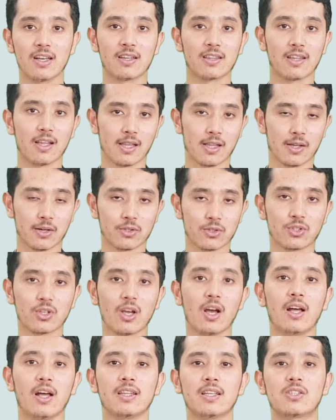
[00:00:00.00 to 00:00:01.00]
the letter
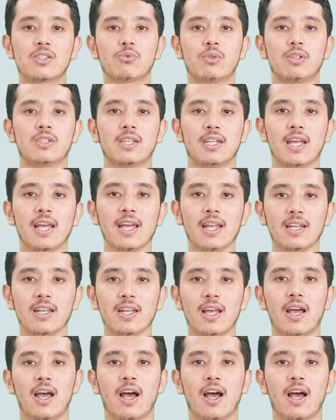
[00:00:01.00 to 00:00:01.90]
Saad is written in